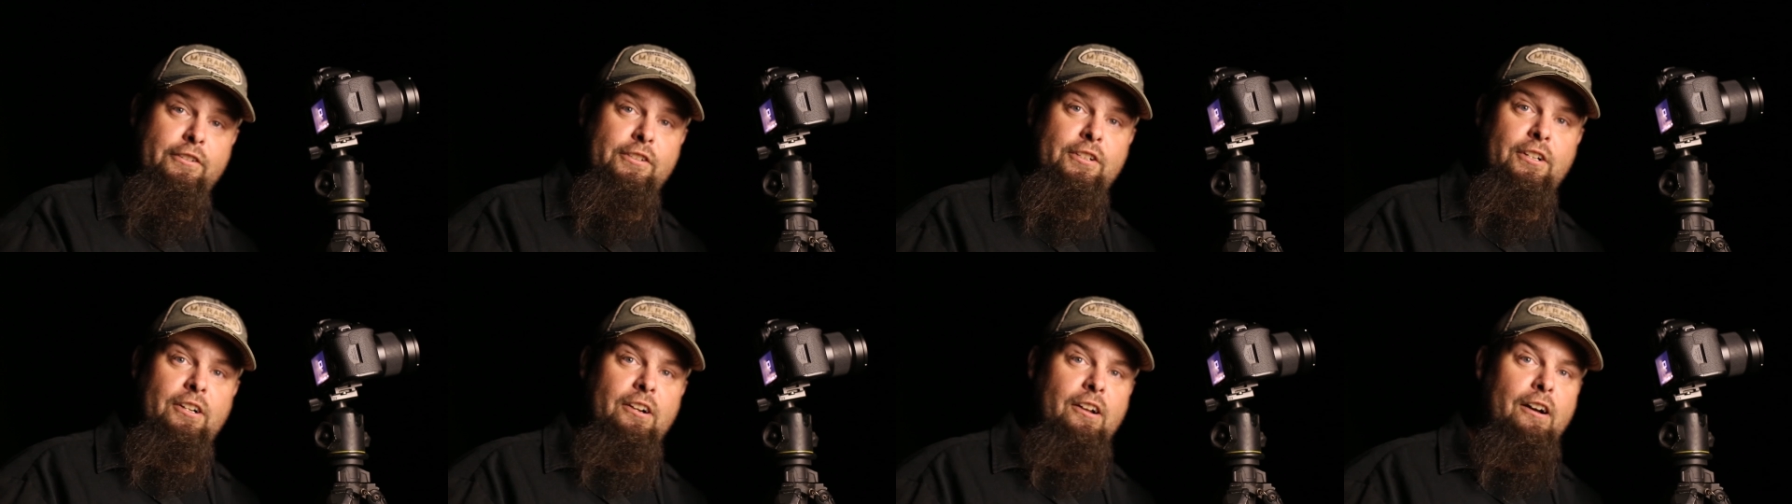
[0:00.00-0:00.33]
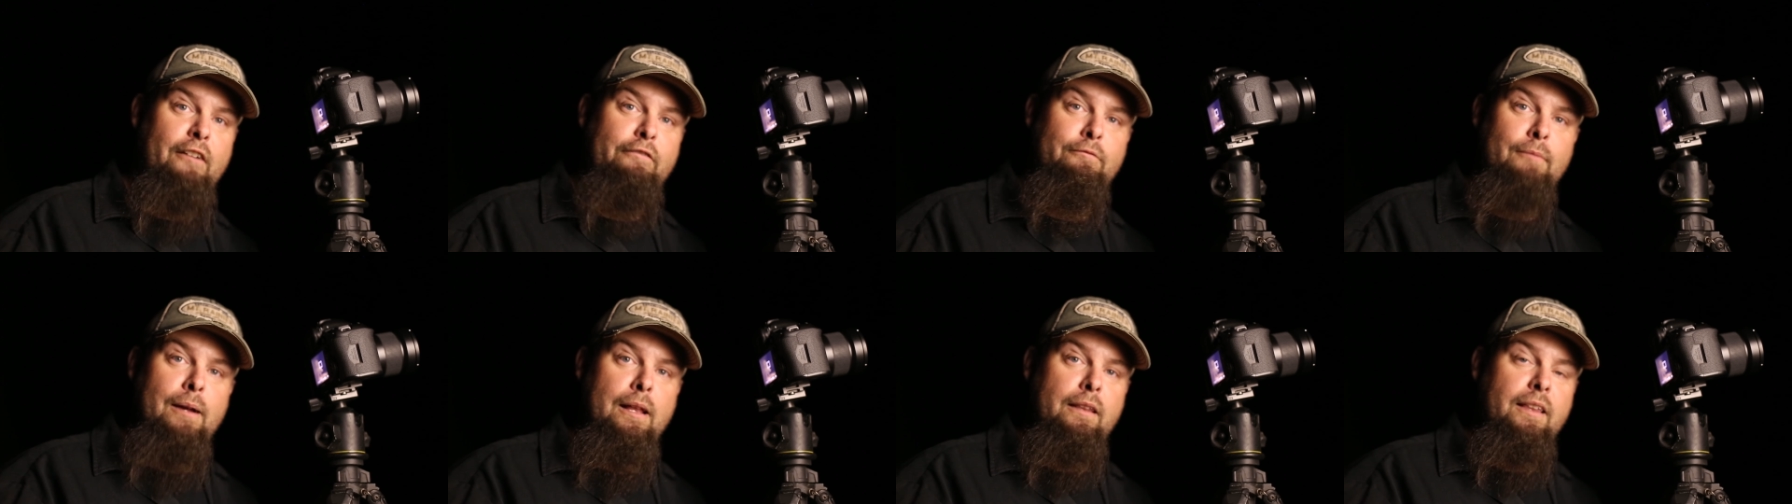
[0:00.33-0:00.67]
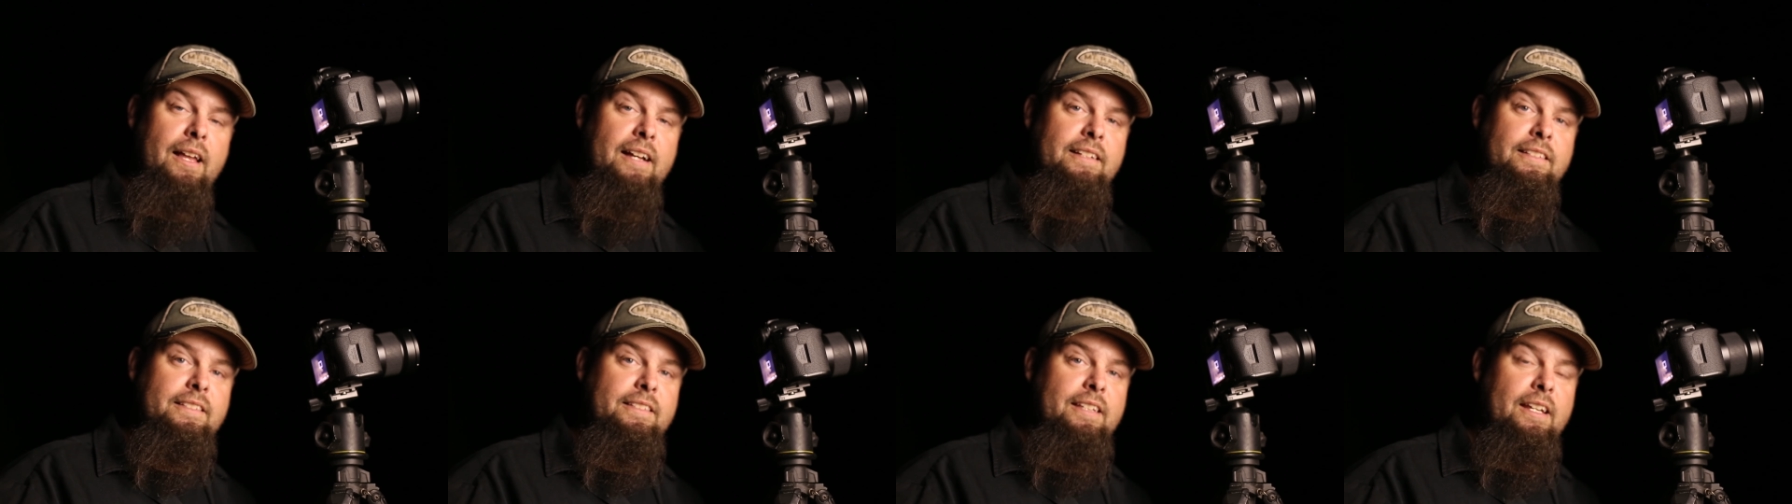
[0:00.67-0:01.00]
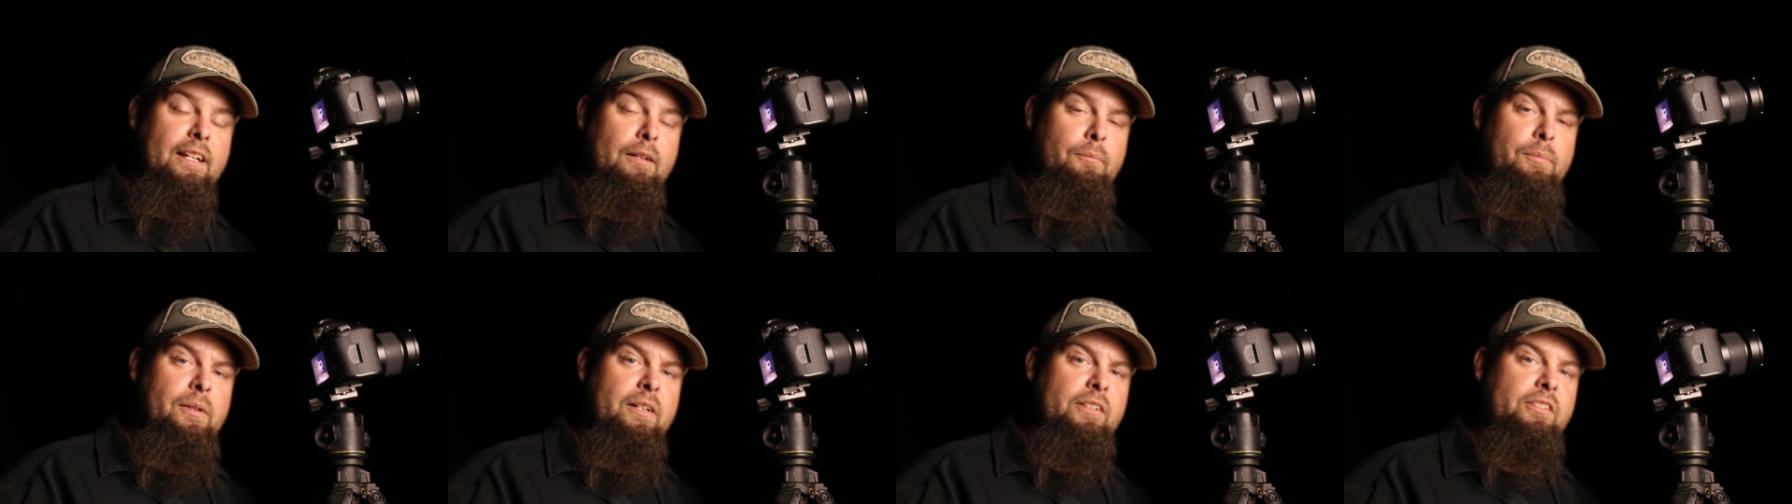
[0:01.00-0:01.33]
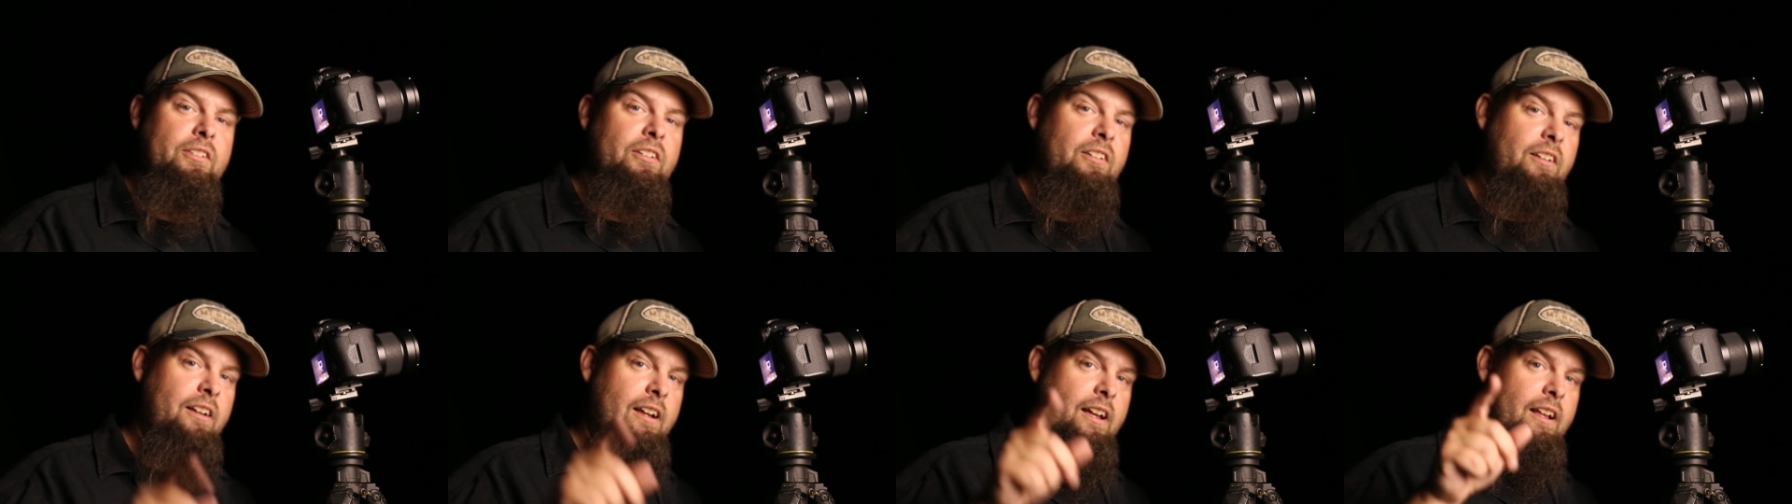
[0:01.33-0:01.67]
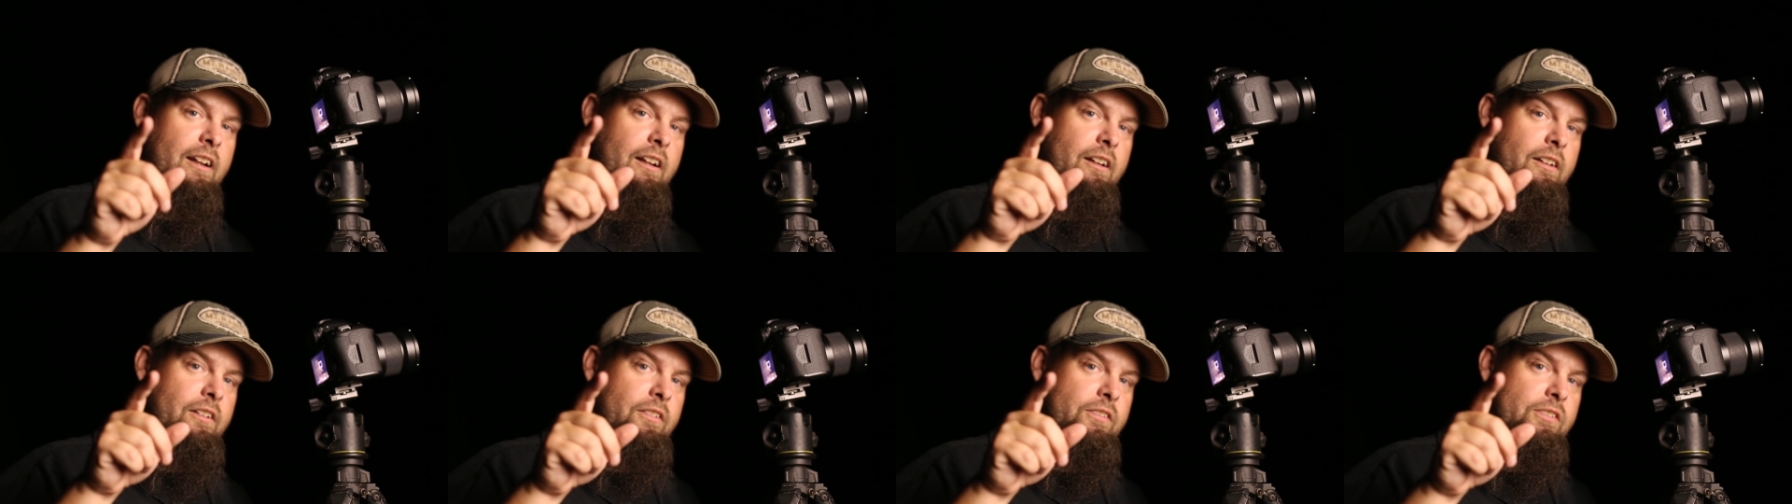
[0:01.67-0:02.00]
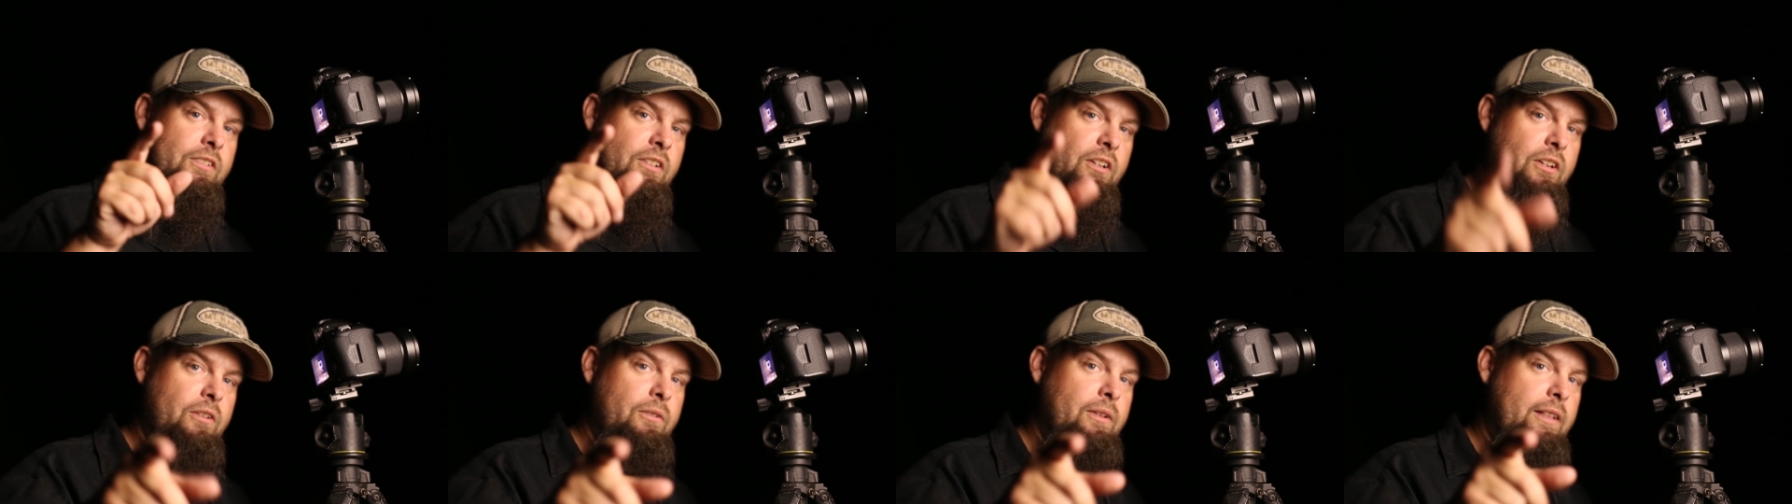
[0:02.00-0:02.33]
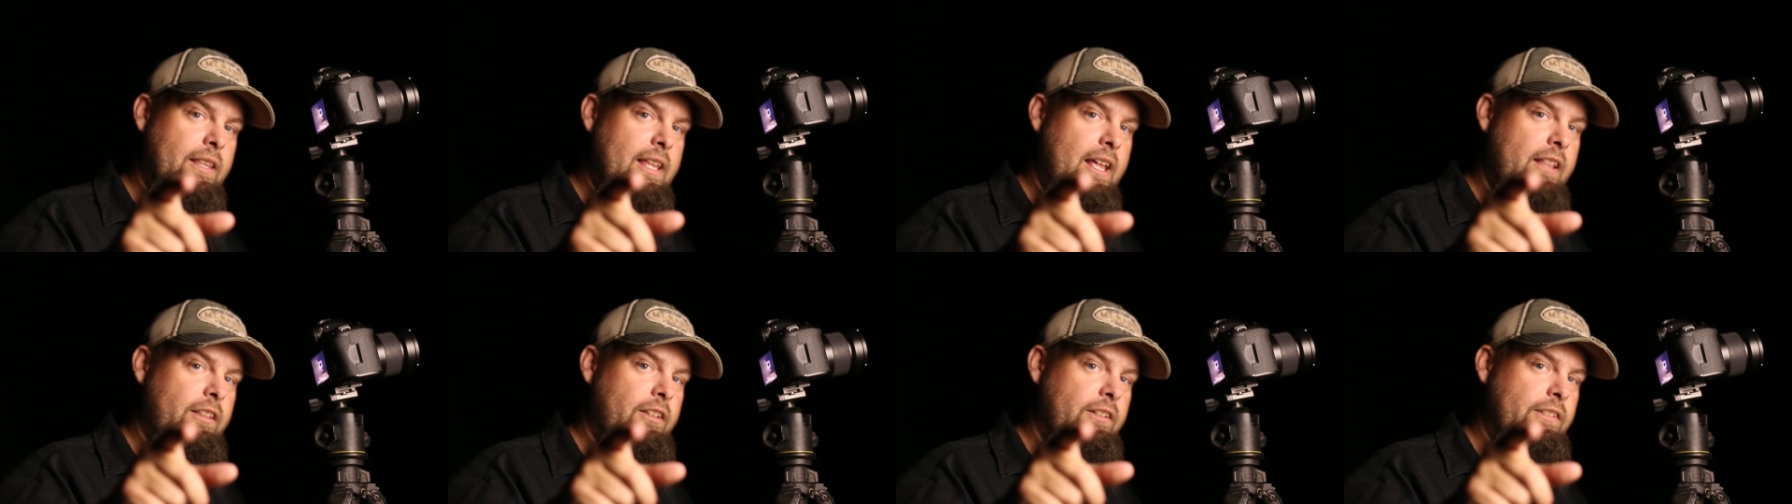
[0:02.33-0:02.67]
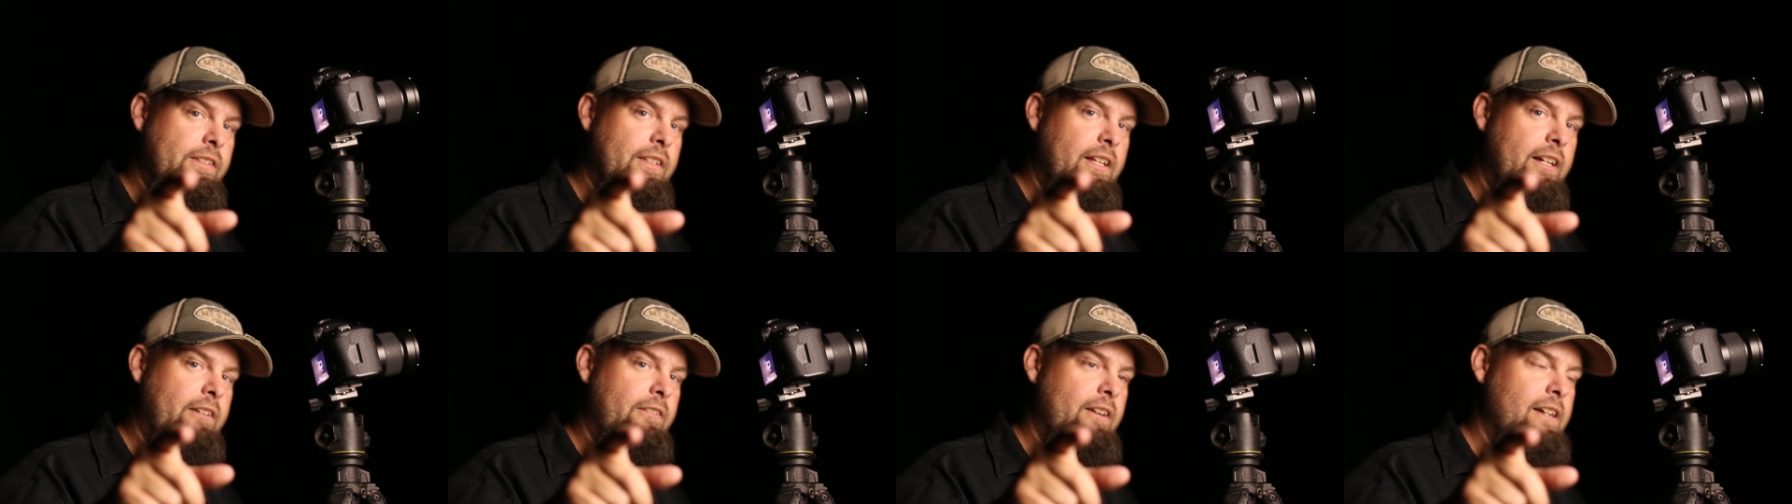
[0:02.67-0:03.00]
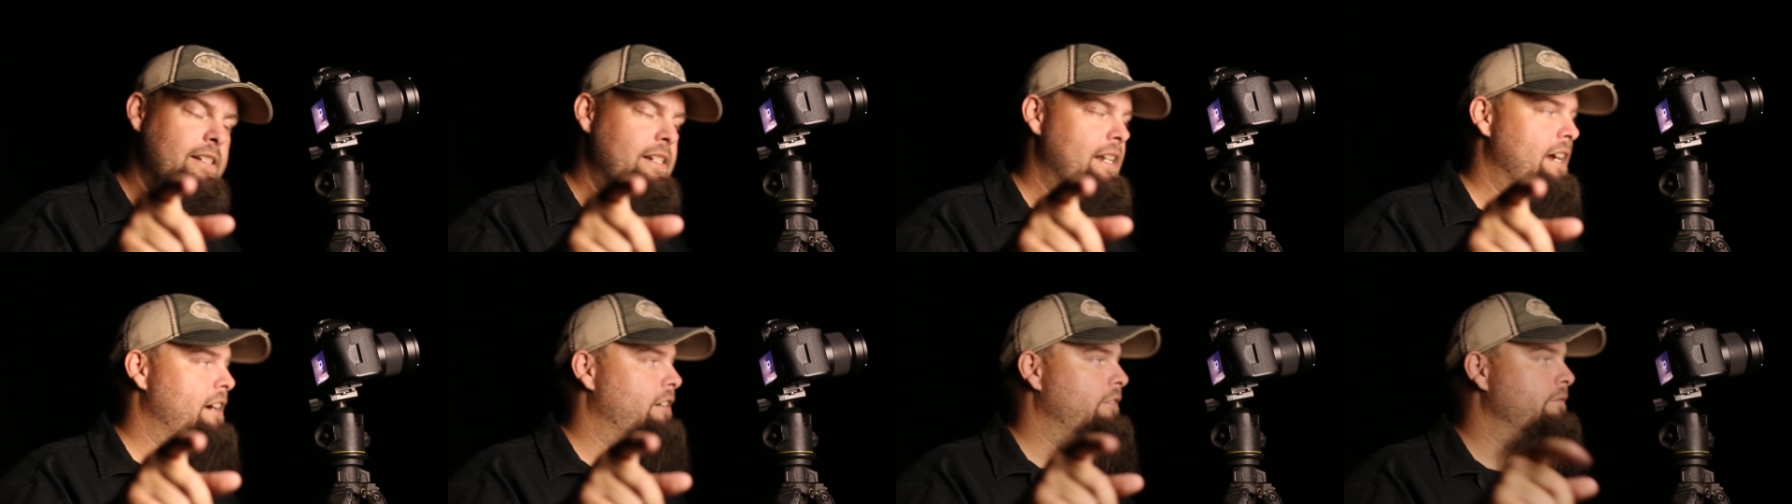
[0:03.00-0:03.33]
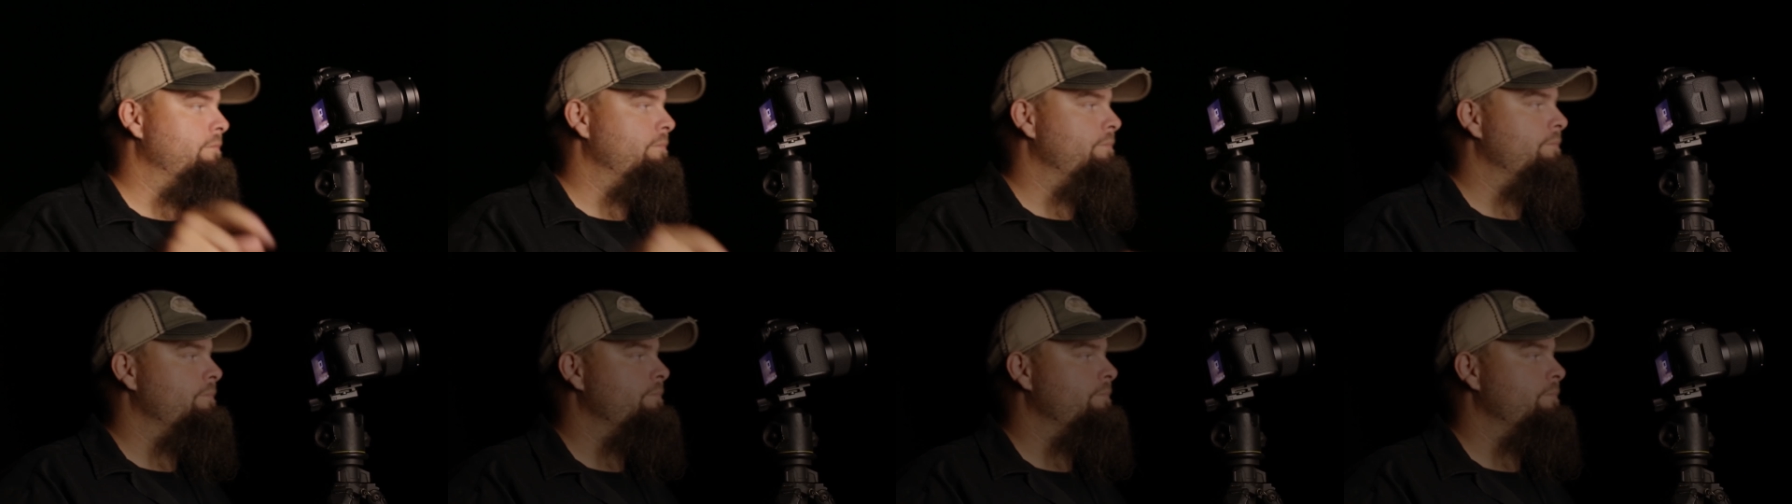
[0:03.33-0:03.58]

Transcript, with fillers: to turn off my light to take a picture and I'll show you what that looks like right now.